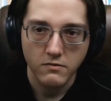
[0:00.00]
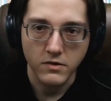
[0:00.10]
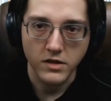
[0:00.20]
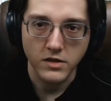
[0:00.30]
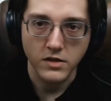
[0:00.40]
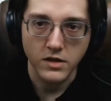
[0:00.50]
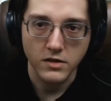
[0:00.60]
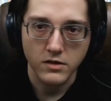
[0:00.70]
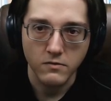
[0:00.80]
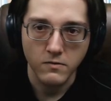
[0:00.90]
with
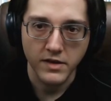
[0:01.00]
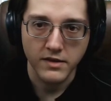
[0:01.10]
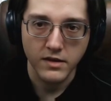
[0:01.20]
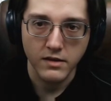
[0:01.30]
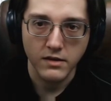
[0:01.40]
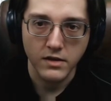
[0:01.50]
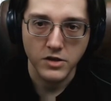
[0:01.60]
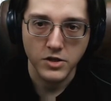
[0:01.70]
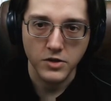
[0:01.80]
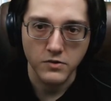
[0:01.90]
with the
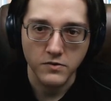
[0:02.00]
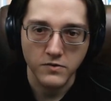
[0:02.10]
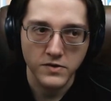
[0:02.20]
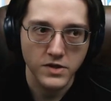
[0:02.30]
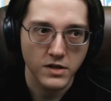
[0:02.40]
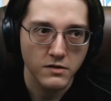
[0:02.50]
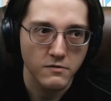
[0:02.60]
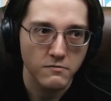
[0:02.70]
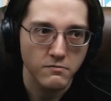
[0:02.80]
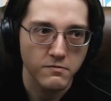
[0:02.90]
shoes.
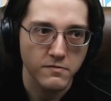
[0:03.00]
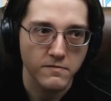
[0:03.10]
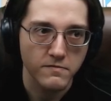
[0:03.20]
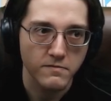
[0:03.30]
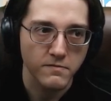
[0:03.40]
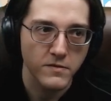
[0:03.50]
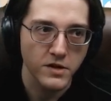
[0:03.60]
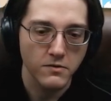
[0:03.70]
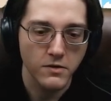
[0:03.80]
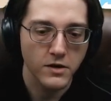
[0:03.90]

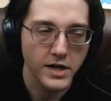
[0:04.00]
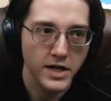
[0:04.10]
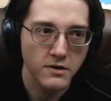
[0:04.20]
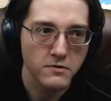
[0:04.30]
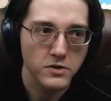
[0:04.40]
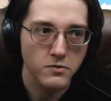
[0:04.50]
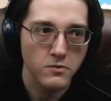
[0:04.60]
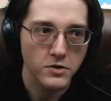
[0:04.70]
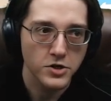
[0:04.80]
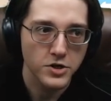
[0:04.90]
You are now
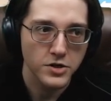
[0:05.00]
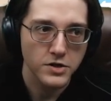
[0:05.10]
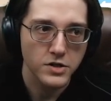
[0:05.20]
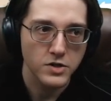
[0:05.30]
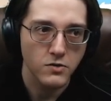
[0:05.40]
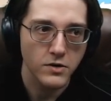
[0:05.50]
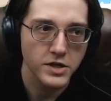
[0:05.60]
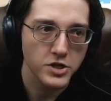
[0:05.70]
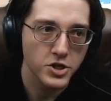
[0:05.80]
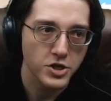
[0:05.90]
torch
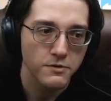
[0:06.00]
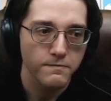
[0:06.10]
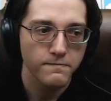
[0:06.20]
storage.